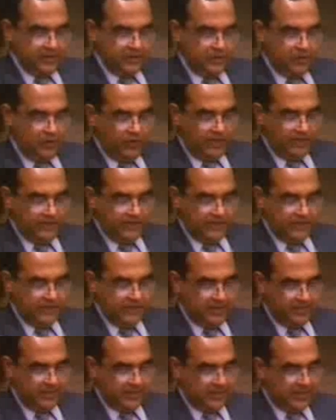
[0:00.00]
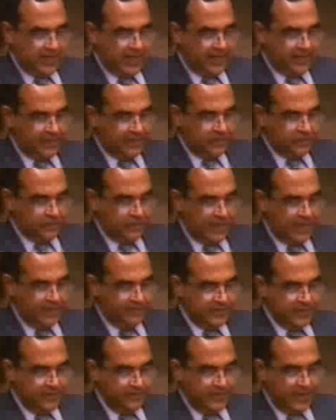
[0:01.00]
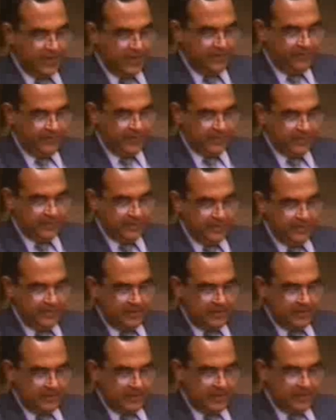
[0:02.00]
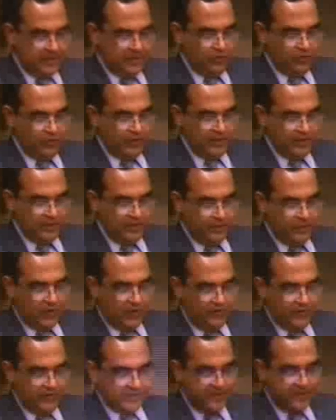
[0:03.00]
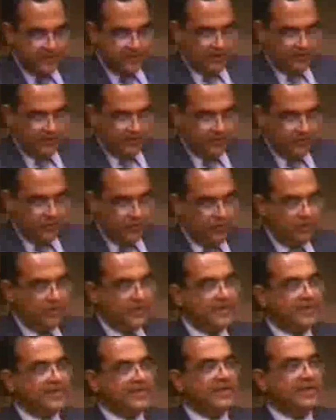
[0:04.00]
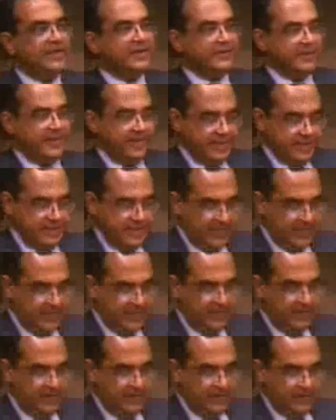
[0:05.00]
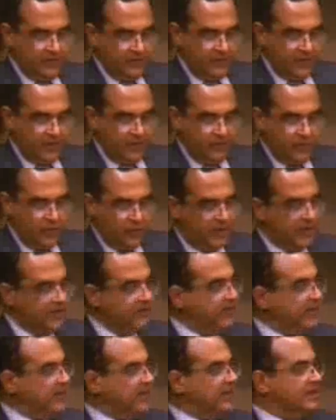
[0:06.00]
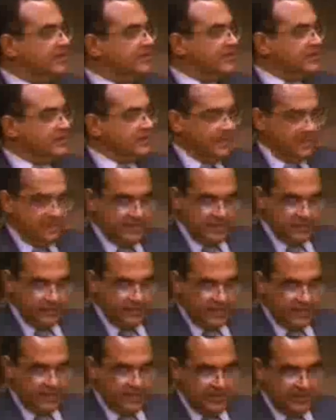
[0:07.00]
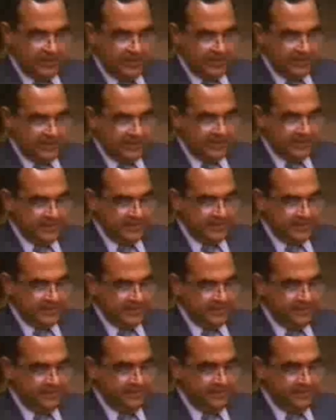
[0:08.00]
Scoring system is likely to have some benefits, including the provision of a more detailed rationale for more difficult risk assessment decisions.